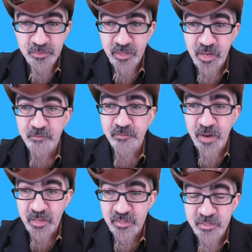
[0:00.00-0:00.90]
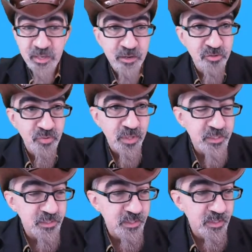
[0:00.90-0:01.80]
There's a lot of violence, a lot of drugs,